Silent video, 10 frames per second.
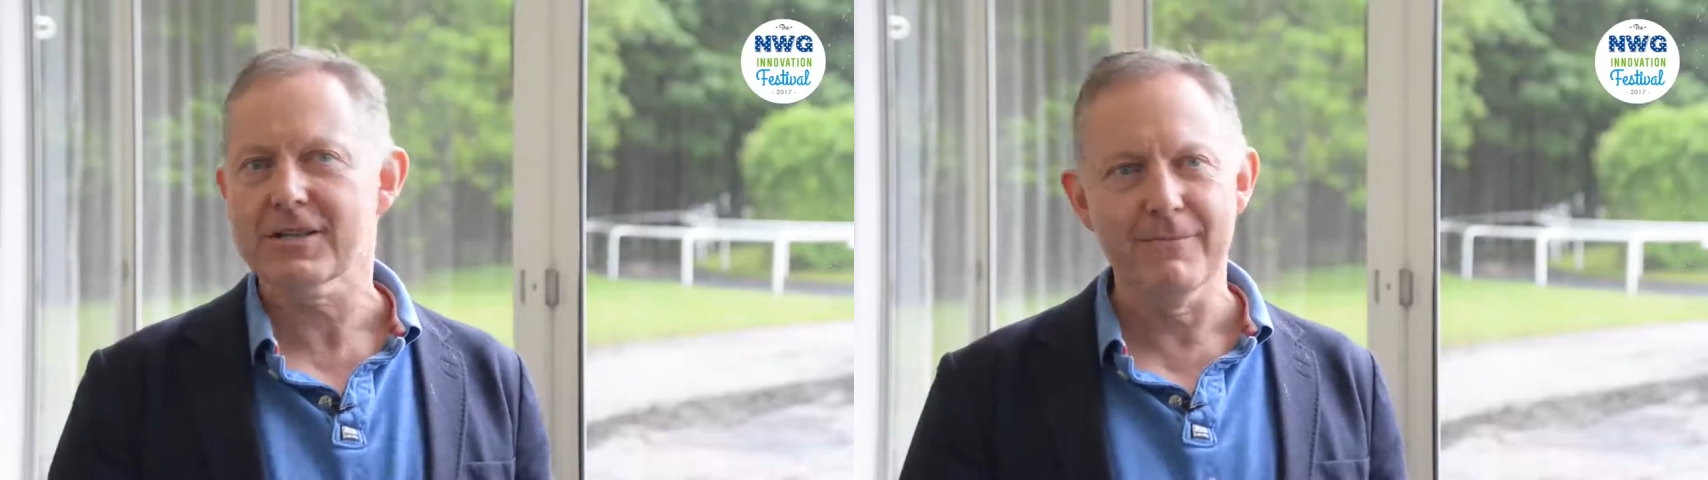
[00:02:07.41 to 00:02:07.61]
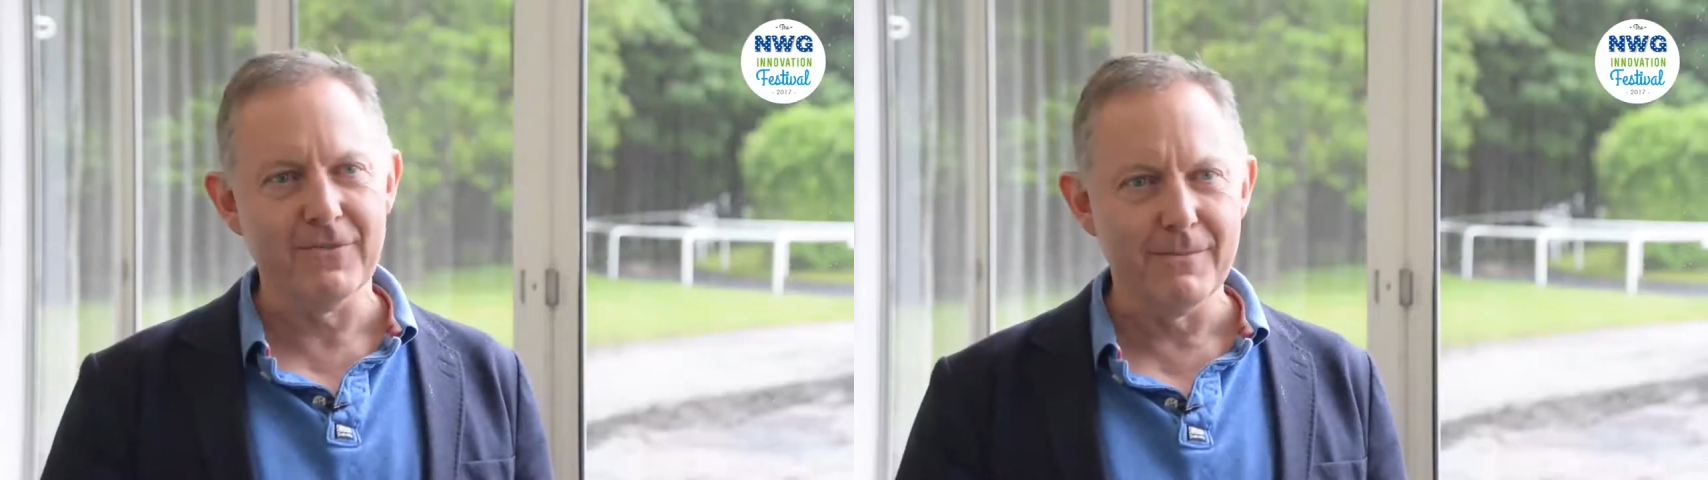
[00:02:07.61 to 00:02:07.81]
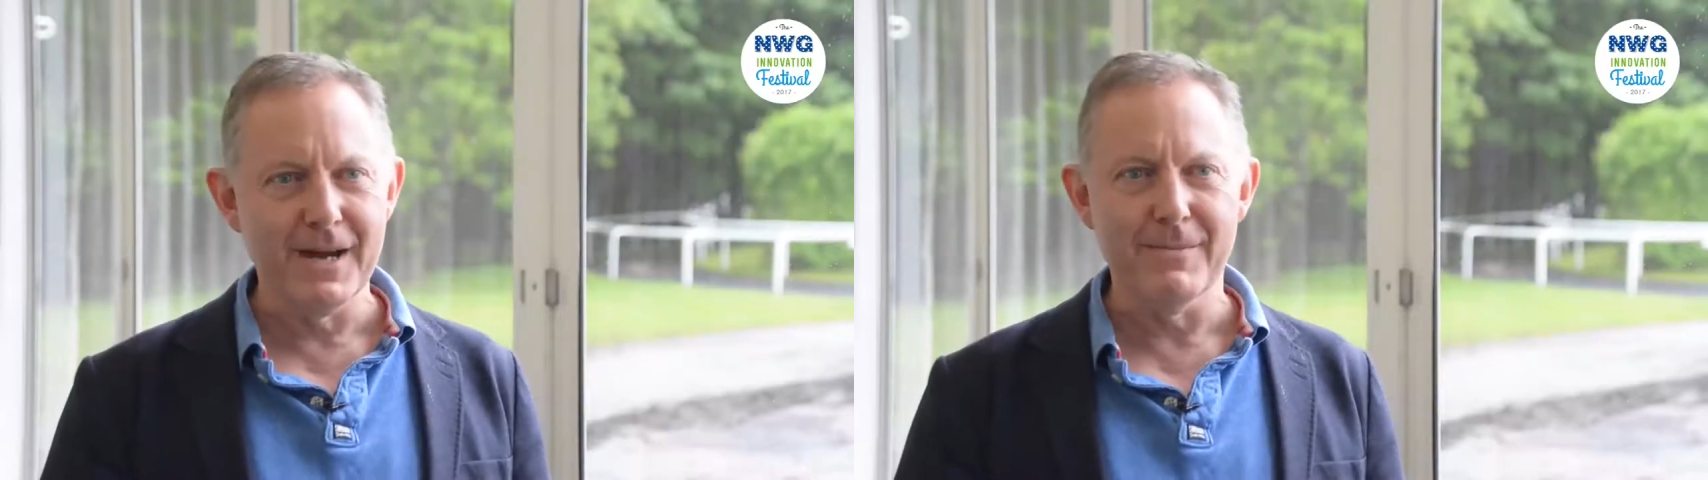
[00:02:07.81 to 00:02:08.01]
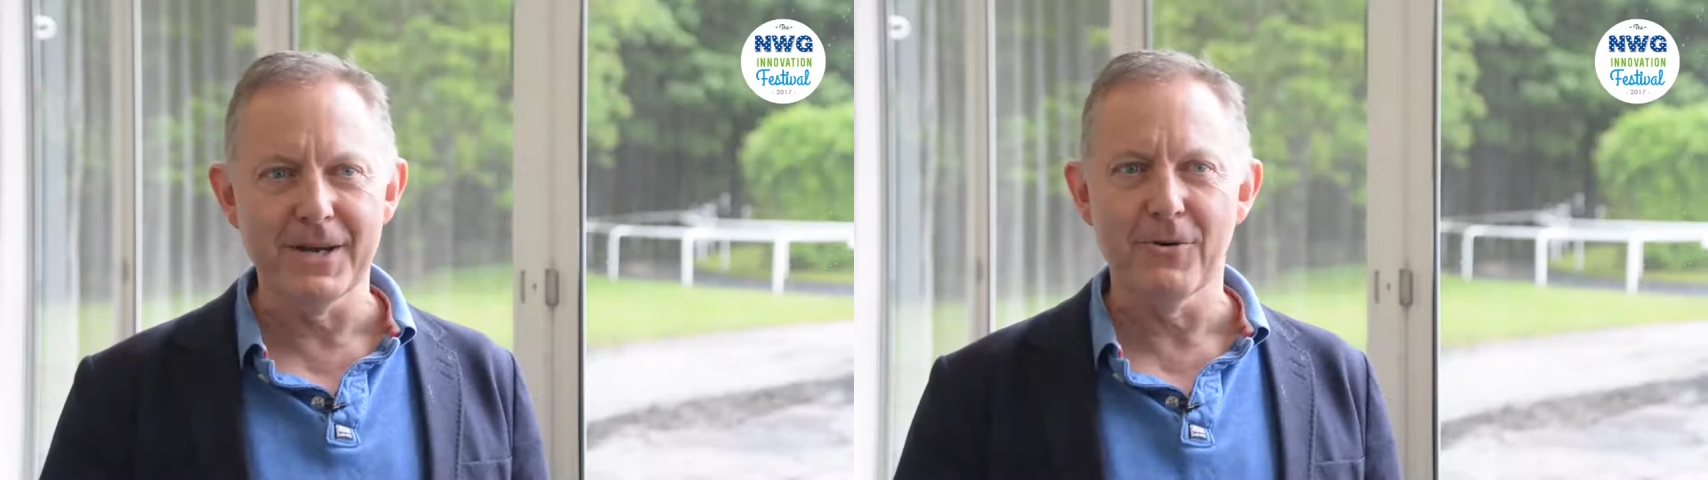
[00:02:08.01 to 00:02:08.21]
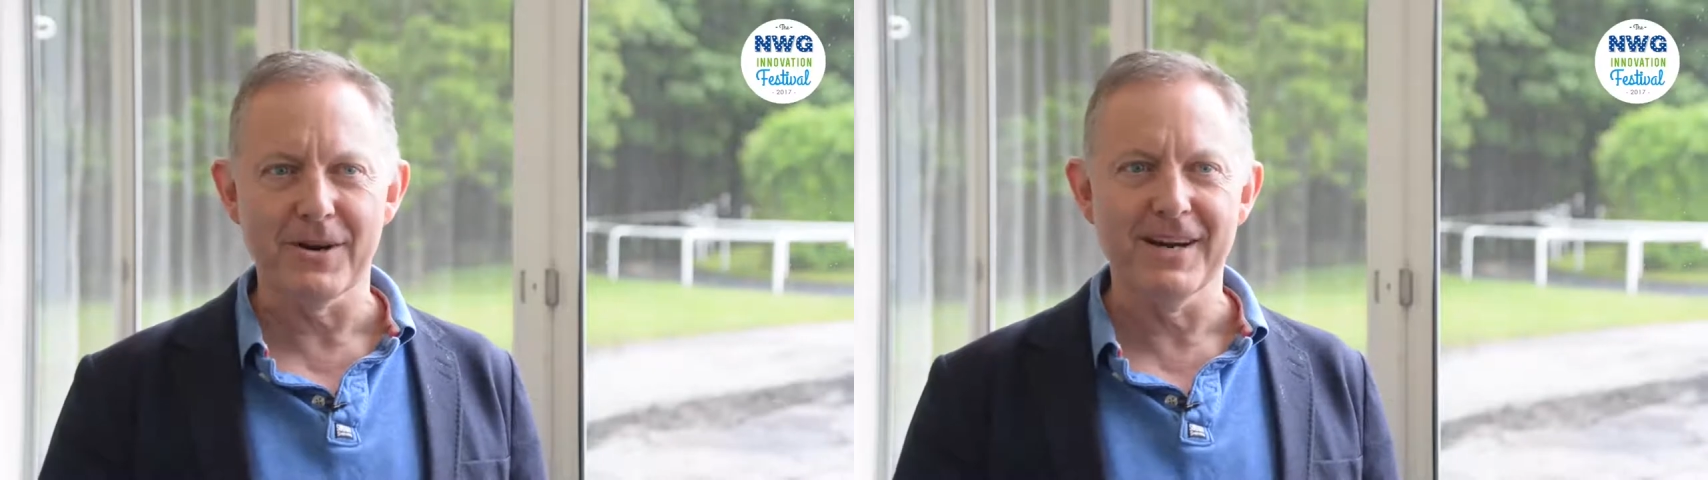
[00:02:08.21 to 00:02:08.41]
Some of you may
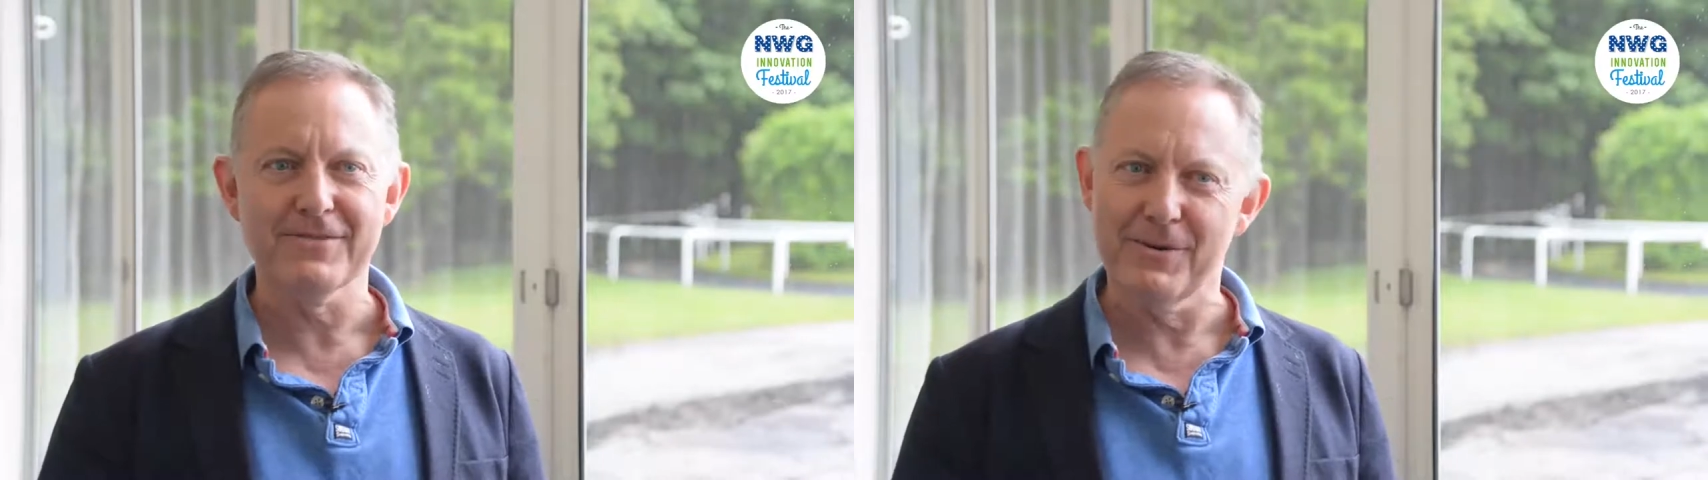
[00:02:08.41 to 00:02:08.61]
be old enough